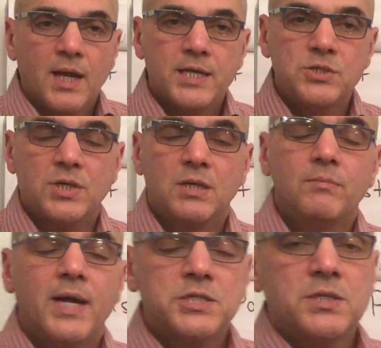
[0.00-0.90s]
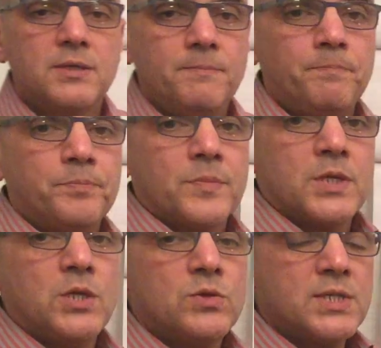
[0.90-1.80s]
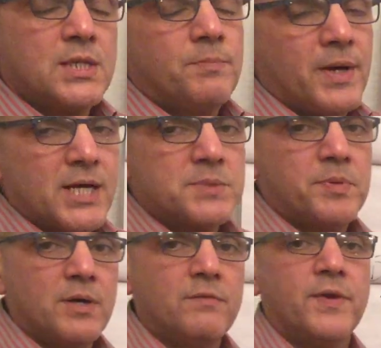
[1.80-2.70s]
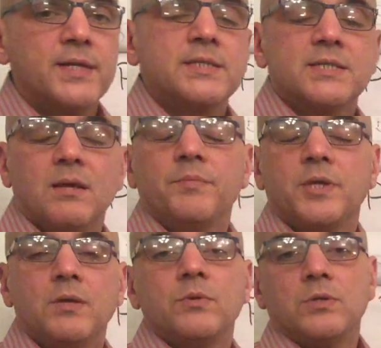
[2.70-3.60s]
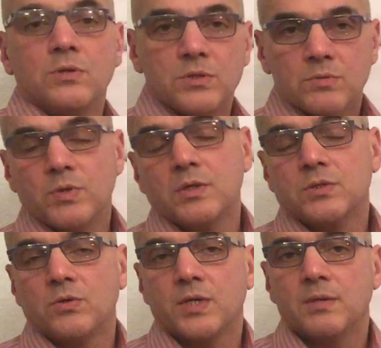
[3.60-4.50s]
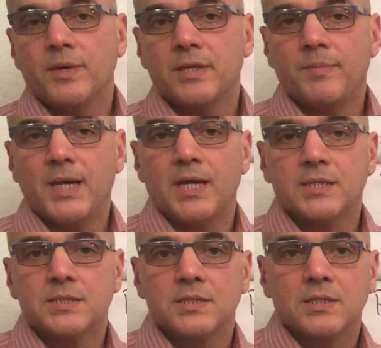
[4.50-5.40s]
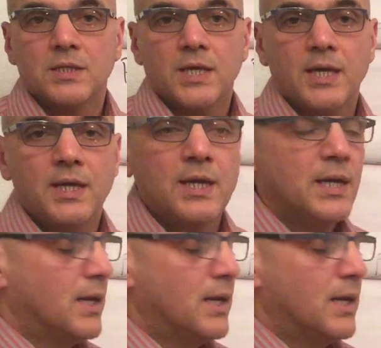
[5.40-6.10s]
As you can imagine, using the past perfect is something you would use when you're talking about the past, okay?